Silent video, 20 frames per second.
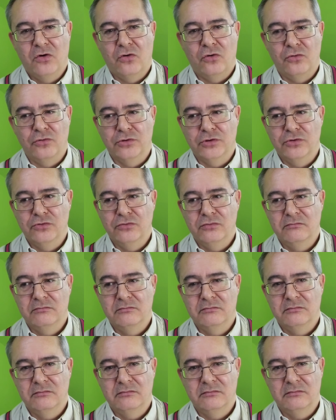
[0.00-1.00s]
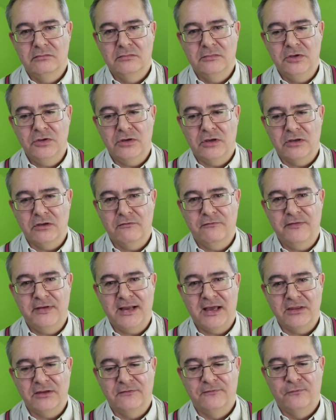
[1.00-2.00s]
or you
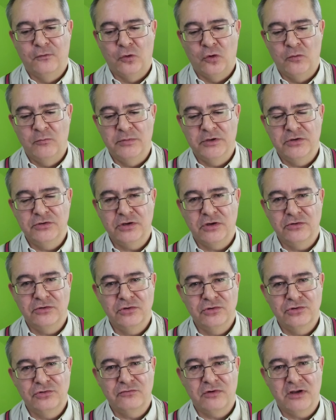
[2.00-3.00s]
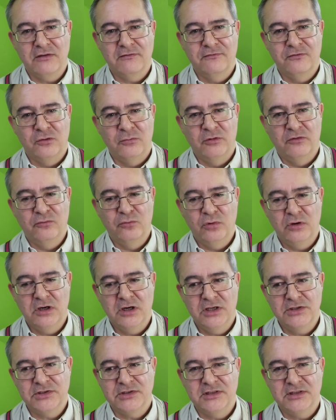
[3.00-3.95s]
fill out the form but you don't use the right form of words,